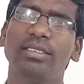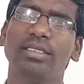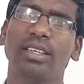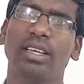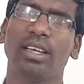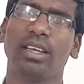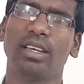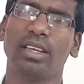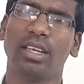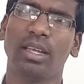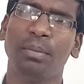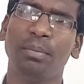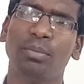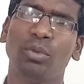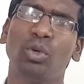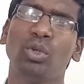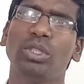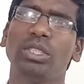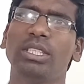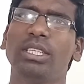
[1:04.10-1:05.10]
is uh,
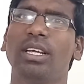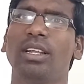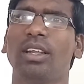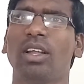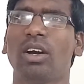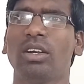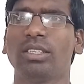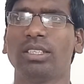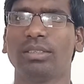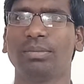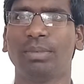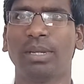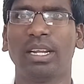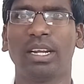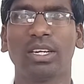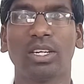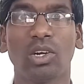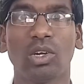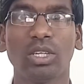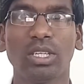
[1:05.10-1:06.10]
importing a lot of
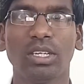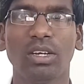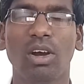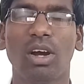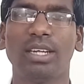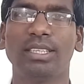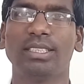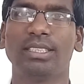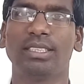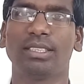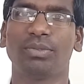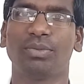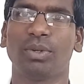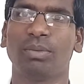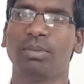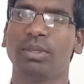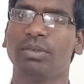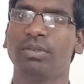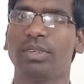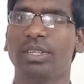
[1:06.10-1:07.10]
electronic gadgets
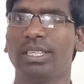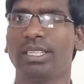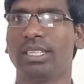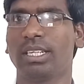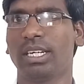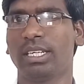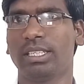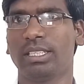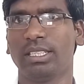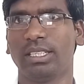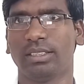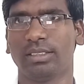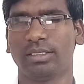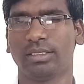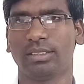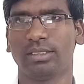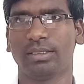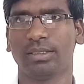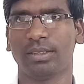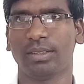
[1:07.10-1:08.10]
from different
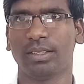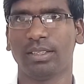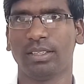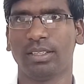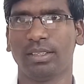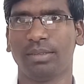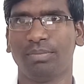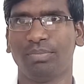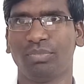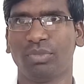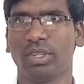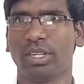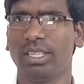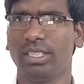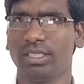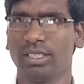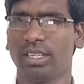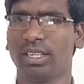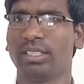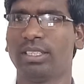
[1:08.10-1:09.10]
countries,
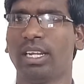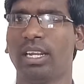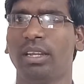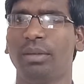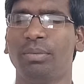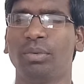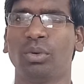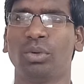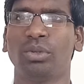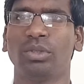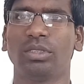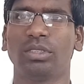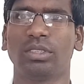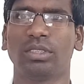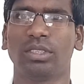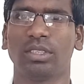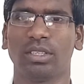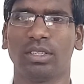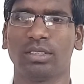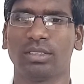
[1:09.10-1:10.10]
right? Uh,
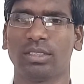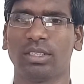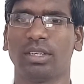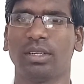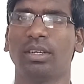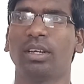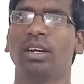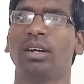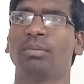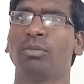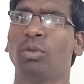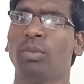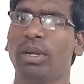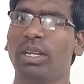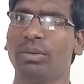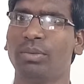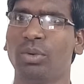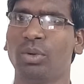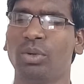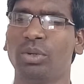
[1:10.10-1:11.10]
telephones, uh, sorry, uh,
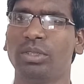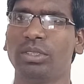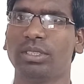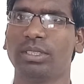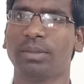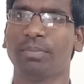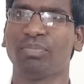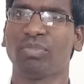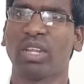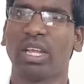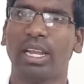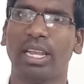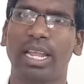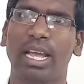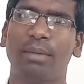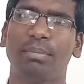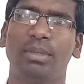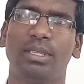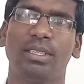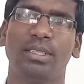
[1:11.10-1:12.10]
mobile phones,
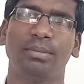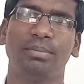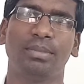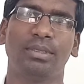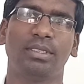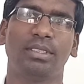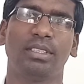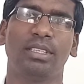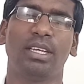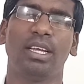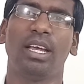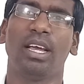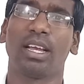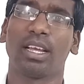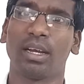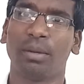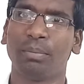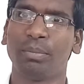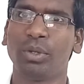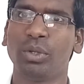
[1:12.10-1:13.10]
laptops,
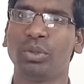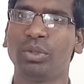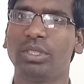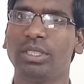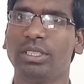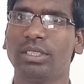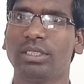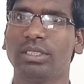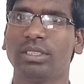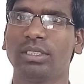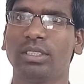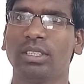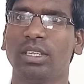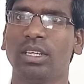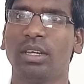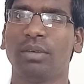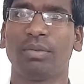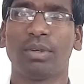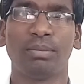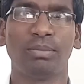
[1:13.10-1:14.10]
computers
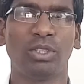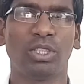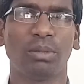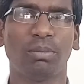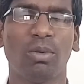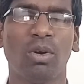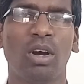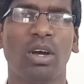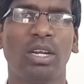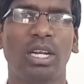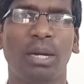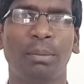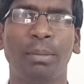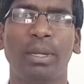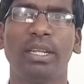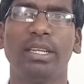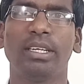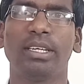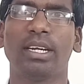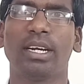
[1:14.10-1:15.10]
from Japan,
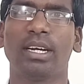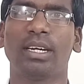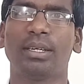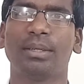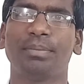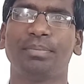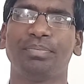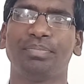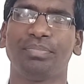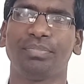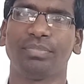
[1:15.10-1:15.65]
America,